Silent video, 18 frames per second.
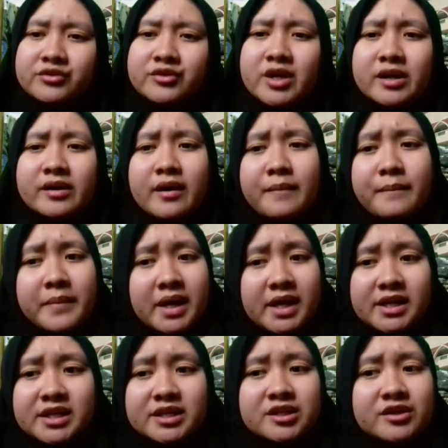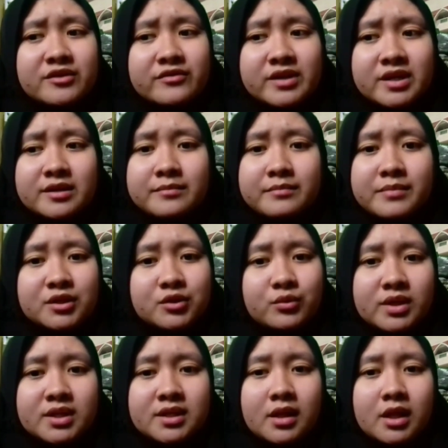There are many differences
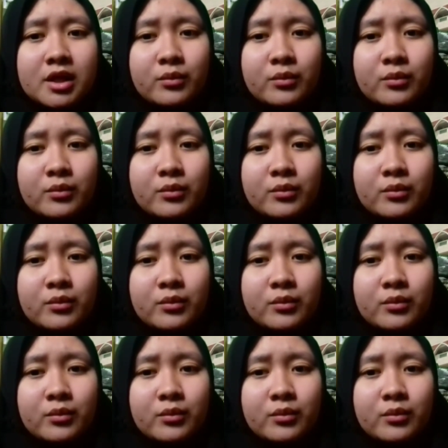between